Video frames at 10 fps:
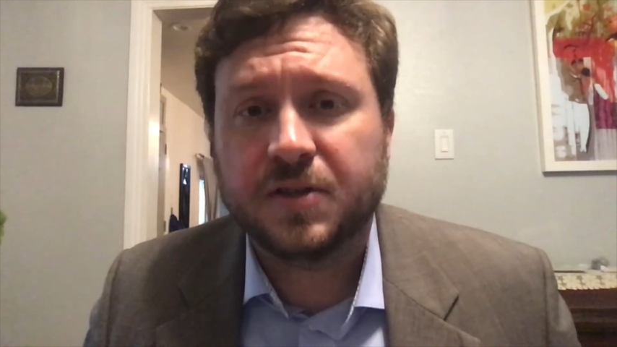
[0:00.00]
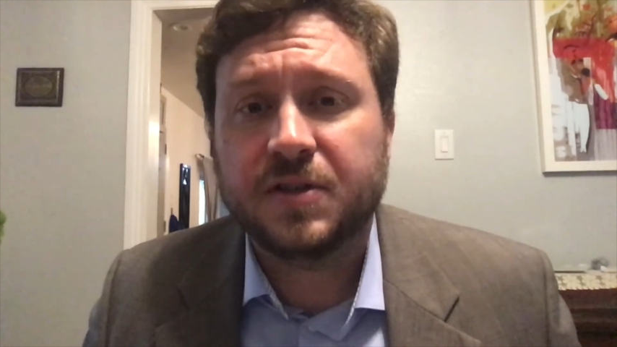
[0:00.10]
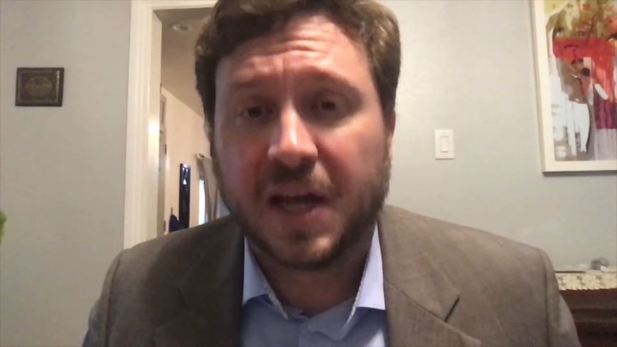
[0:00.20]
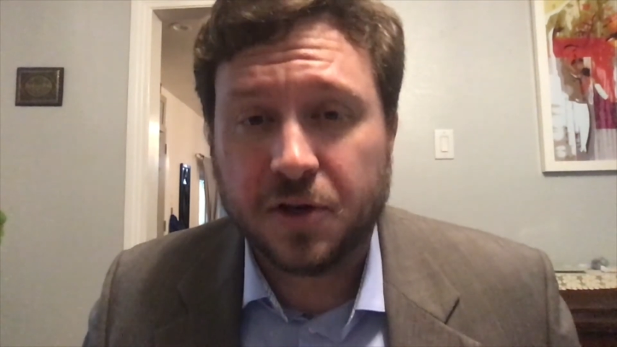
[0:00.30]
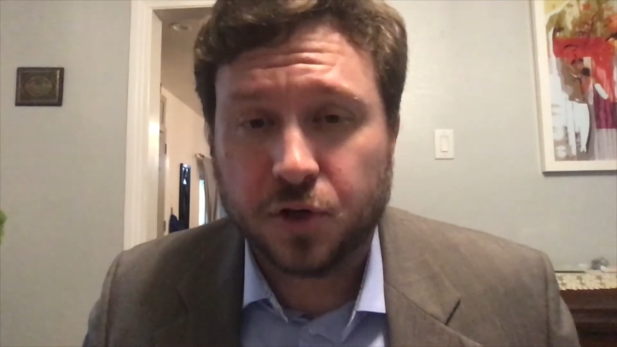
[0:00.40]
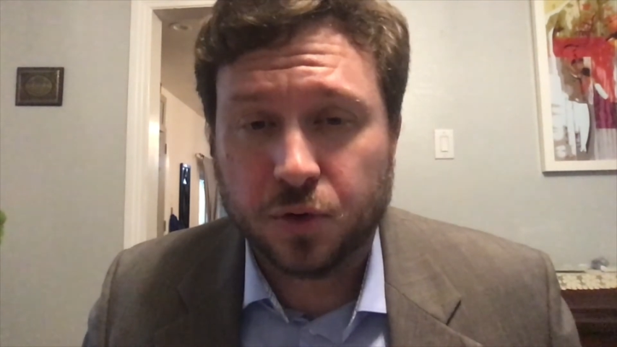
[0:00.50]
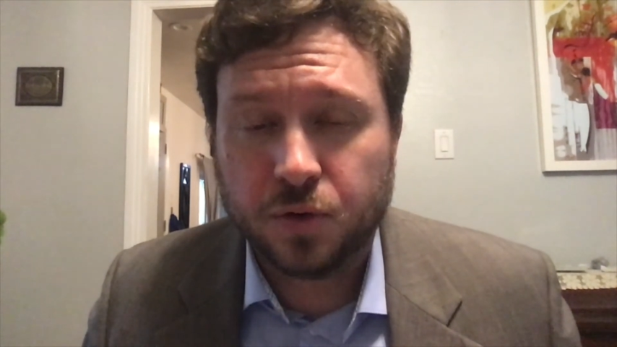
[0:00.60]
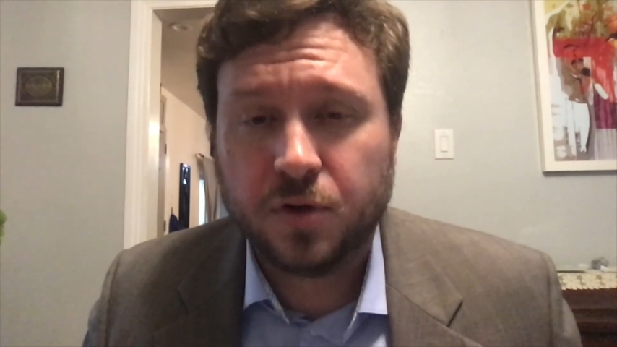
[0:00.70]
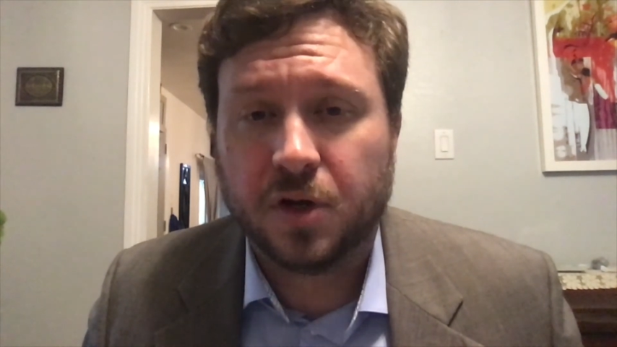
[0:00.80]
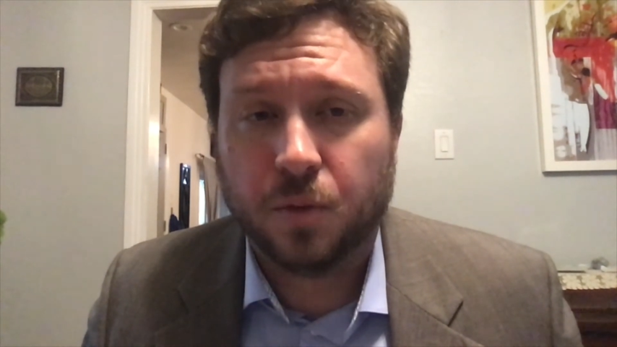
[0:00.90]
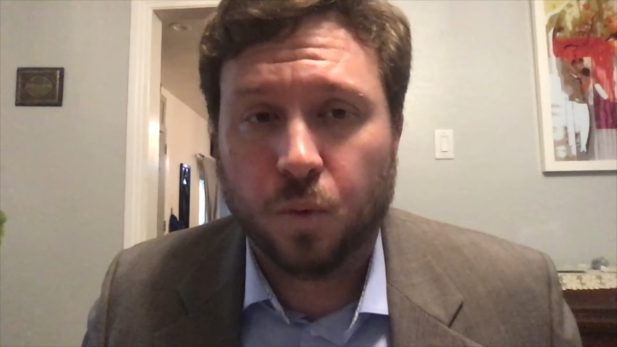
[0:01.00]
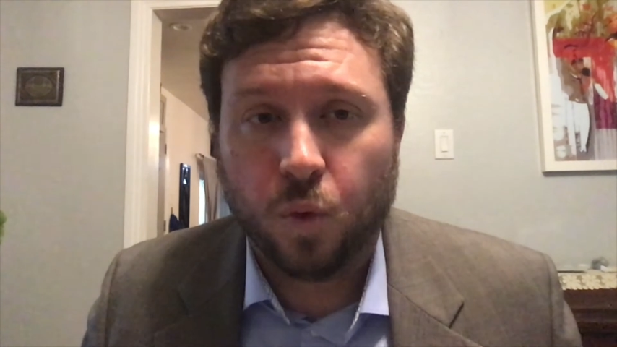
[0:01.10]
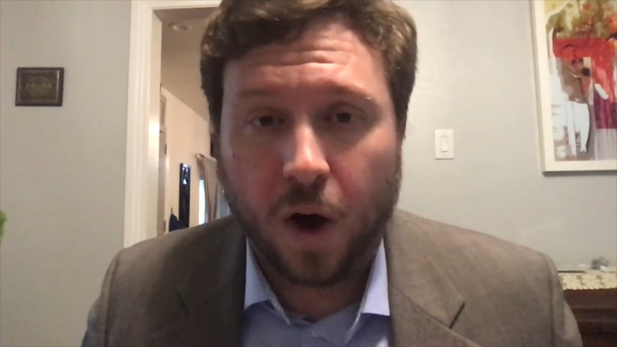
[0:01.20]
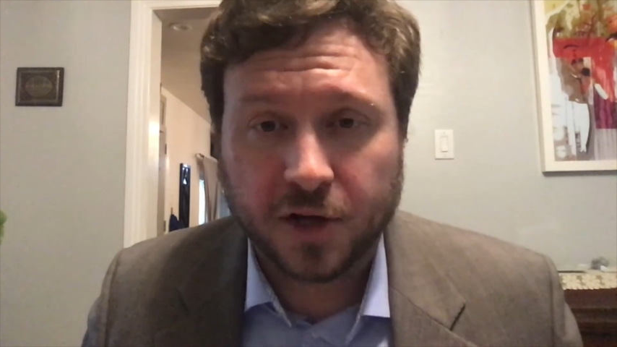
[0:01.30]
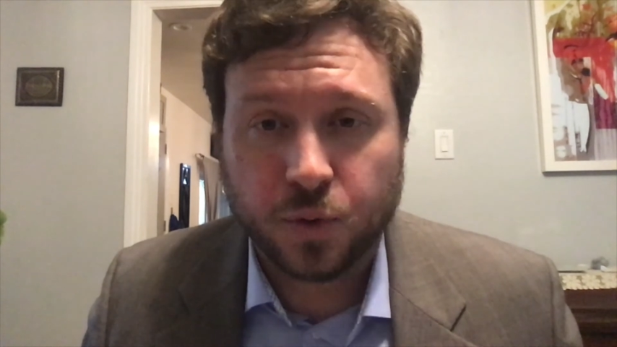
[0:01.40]
stay tuned and
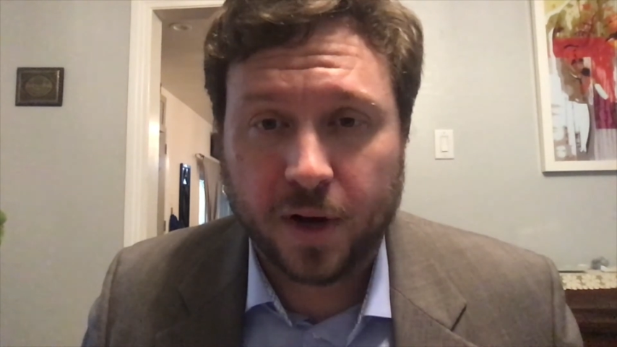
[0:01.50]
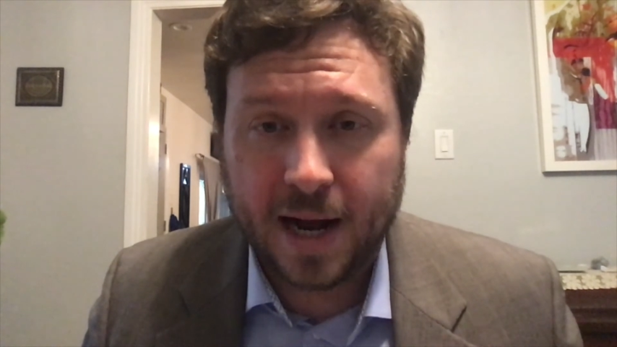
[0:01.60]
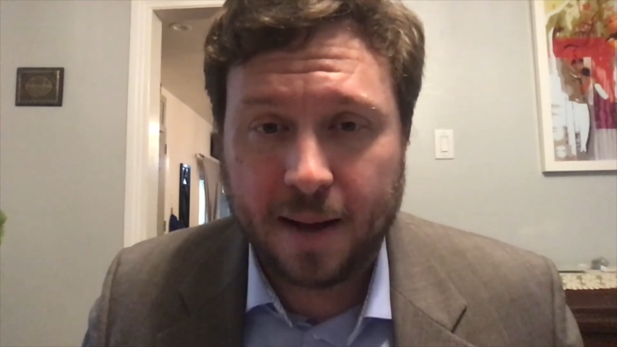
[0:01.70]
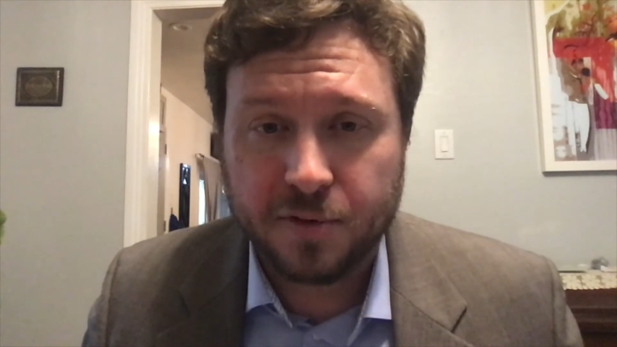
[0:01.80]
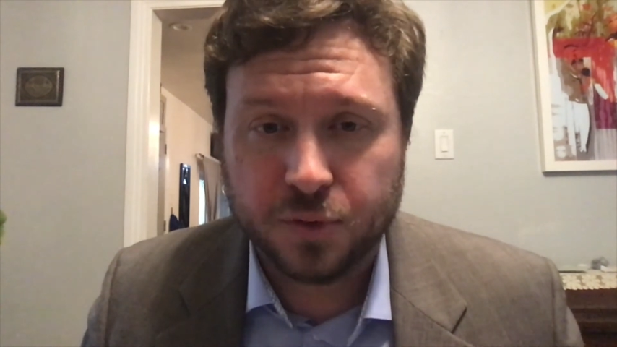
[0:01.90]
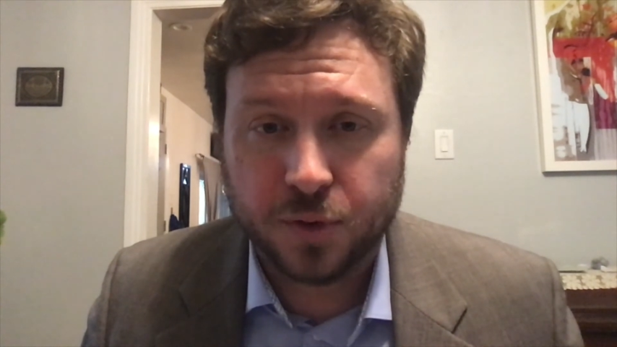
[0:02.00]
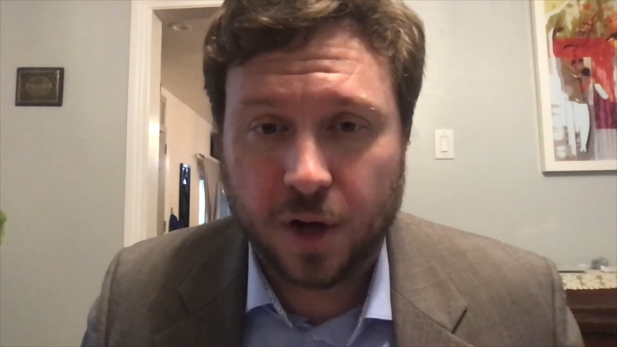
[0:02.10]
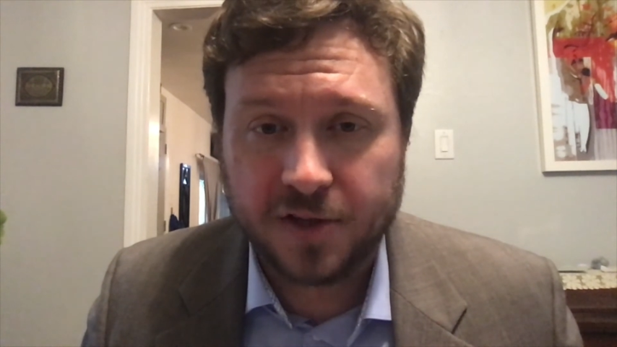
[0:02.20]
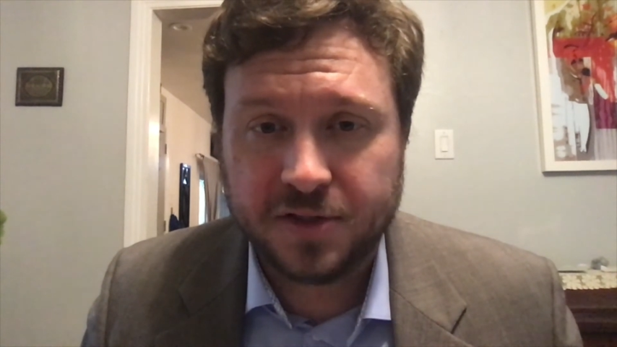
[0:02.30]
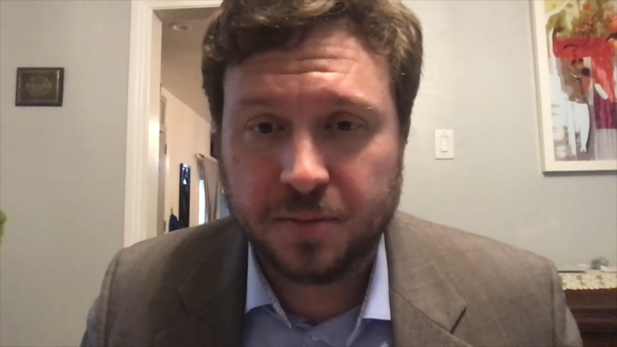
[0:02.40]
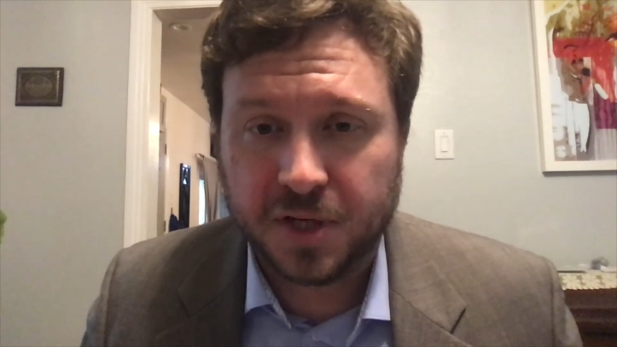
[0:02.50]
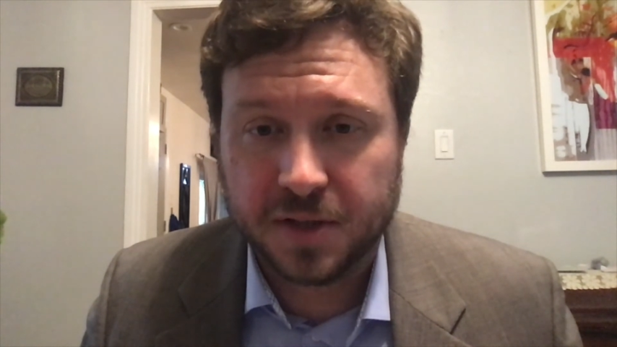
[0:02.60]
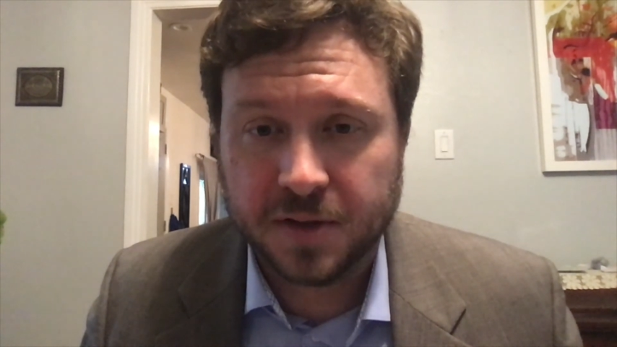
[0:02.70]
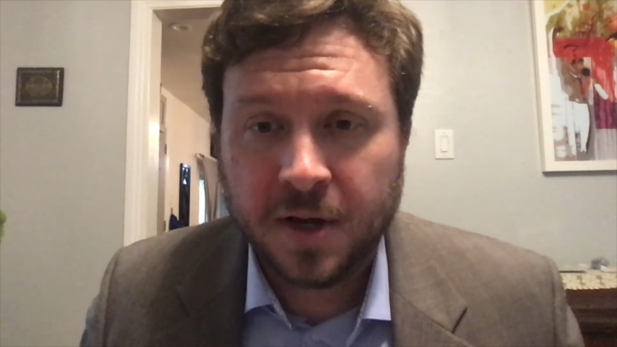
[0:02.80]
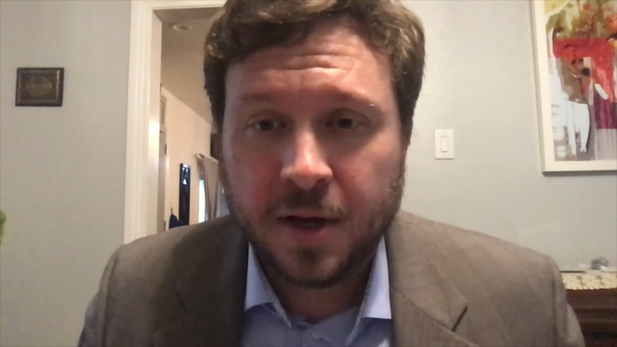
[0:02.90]
watch what happens with Austin,
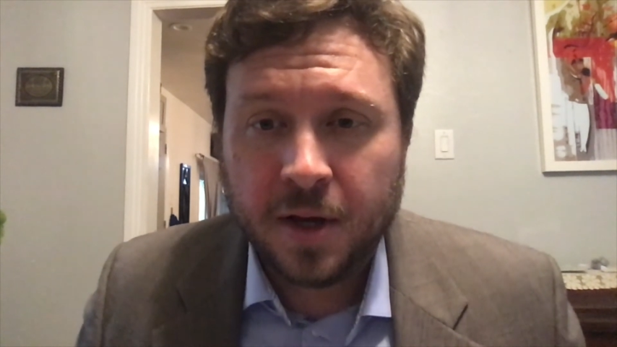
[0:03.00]
because